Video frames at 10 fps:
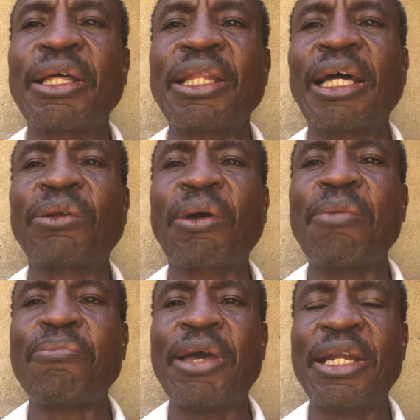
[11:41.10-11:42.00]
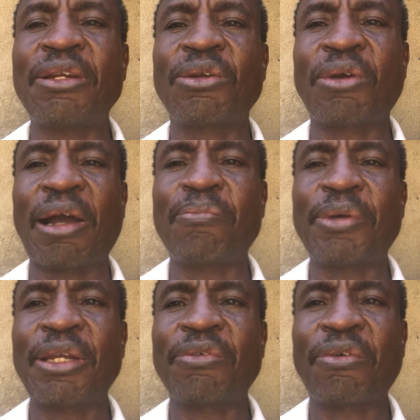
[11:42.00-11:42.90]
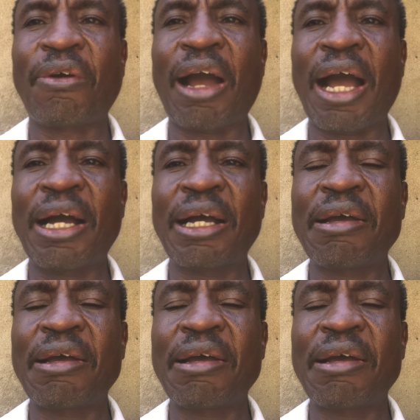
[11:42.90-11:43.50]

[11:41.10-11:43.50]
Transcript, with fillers: that were made to campaign for her.